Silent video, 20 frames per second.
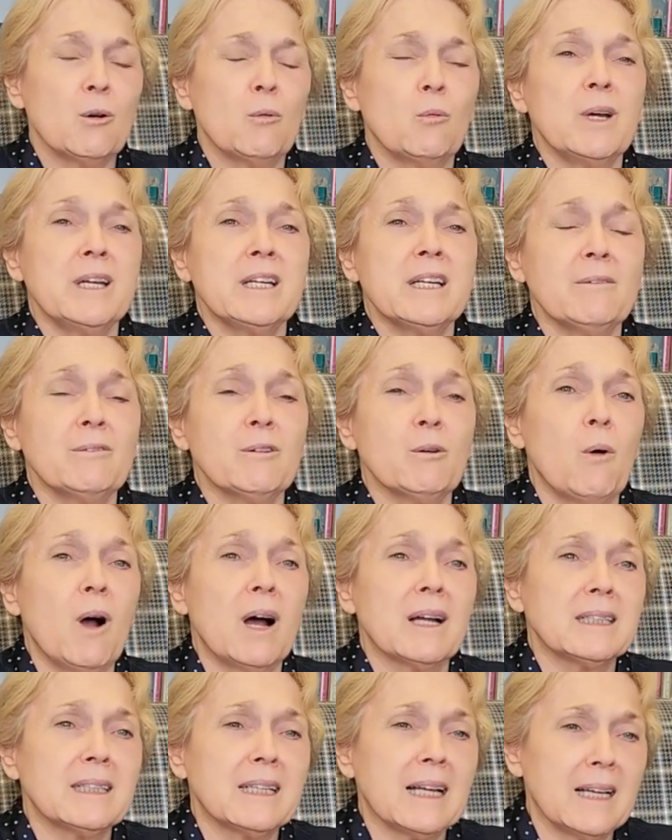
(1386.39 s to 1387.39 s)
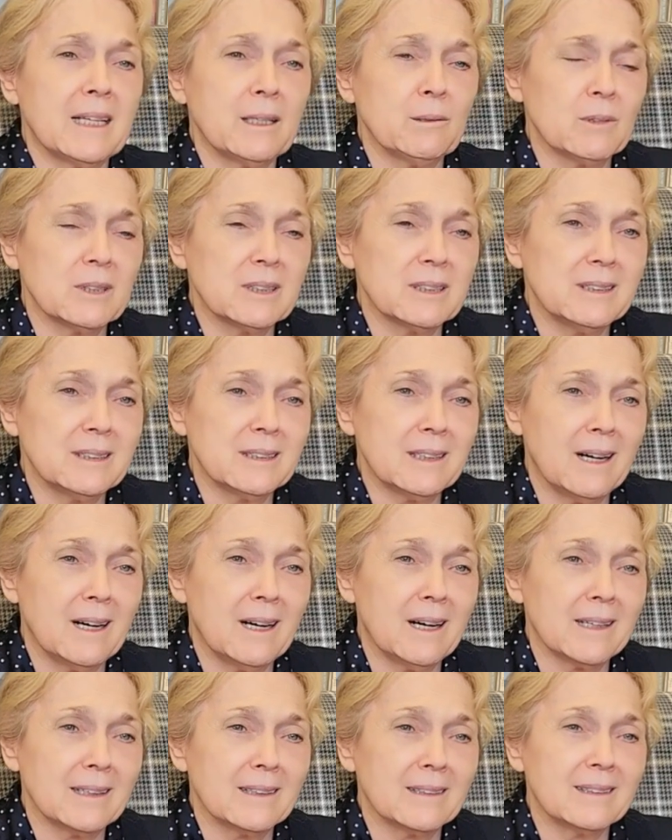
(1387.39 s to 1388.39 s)
We never wanted anyone to
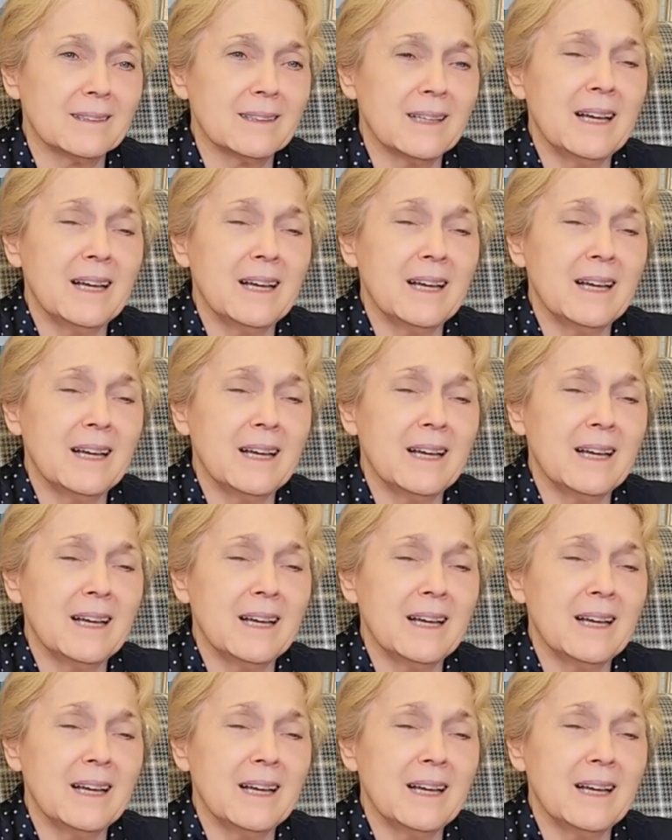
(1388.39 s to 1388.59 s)
die.